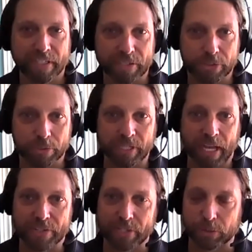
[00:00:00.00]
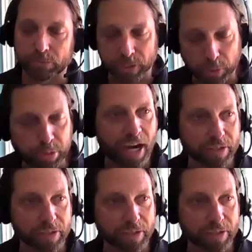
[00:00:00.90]
so it has like a real
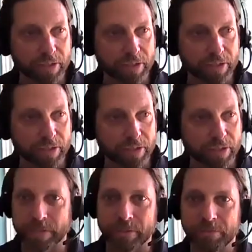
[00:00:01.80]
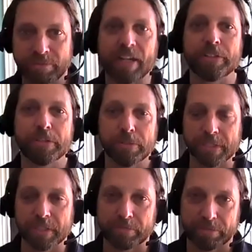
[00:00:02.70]
practical, personal value that
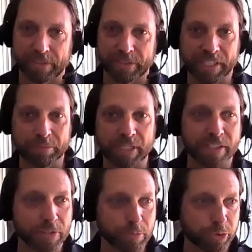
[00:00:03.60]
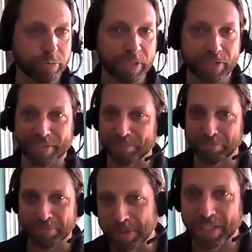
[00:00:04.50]
if they can make these improvements,
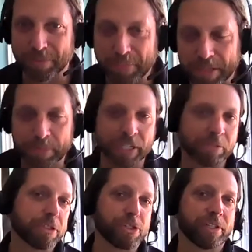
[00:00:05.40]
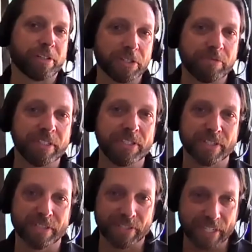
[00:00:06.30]
maybe they'd be the beneficiaries of these
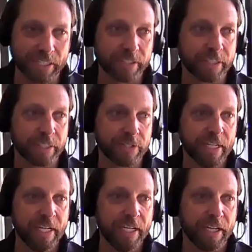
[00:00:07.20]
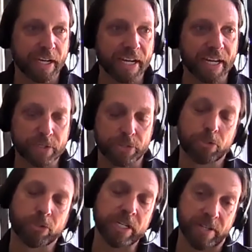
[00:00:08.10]
exciting things. And it's also a
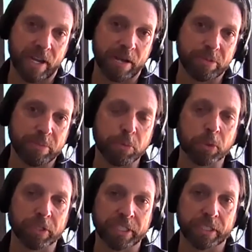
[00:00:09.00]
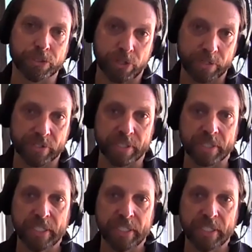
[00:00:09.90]
great time to be working in transit.